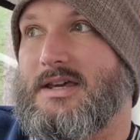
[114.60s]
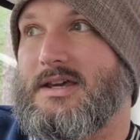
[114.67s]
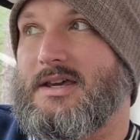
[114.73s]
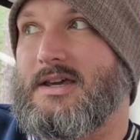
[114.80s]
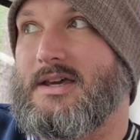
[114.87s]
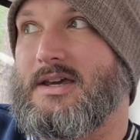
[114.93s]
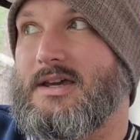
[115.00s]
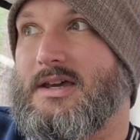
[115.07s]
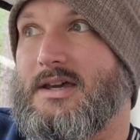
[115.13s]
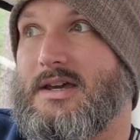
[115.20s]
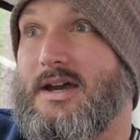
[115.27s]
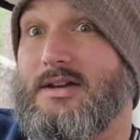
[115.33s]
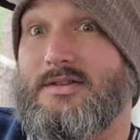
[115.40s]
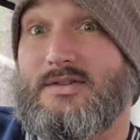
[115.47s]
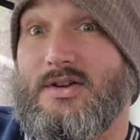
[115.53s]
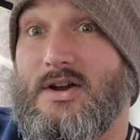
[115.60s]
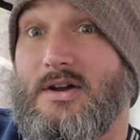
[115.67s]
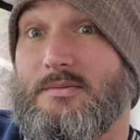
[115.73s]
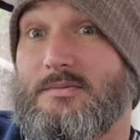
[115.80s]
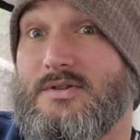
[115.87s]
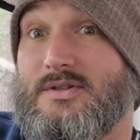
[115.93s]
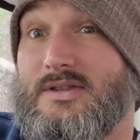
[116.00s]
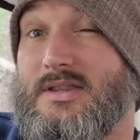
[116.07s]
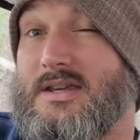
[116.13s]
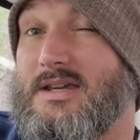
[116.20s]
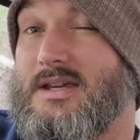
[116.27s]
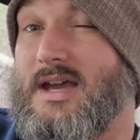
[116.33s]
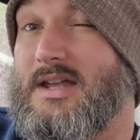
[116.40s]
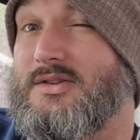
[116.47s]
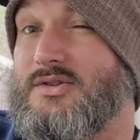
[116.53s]
I timed
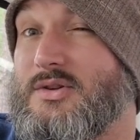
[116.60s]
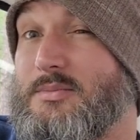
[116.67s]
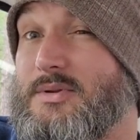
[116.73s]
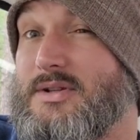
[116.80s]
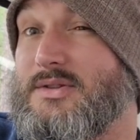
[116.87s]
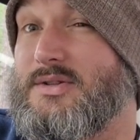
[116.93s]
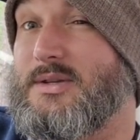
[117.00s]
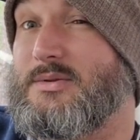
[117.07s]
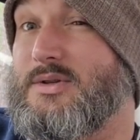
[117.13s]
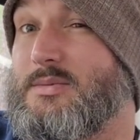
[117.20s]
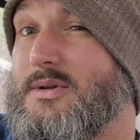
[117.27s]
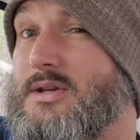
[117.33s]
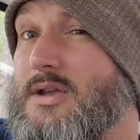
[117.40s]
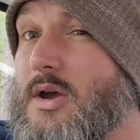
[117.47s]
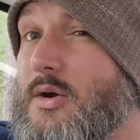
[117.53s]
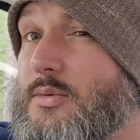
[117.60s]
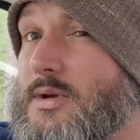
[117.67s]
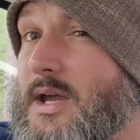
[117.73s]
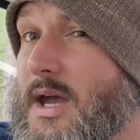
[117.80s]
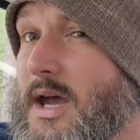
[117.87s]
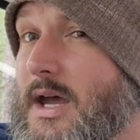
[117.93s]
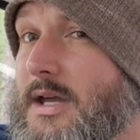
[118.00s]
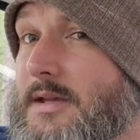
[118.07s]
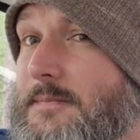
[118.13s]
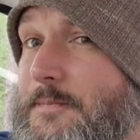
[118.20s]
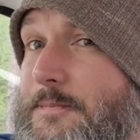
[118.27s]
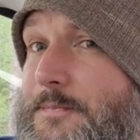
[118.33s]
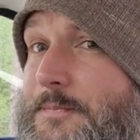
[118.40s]
the engine up and it seems to be okay,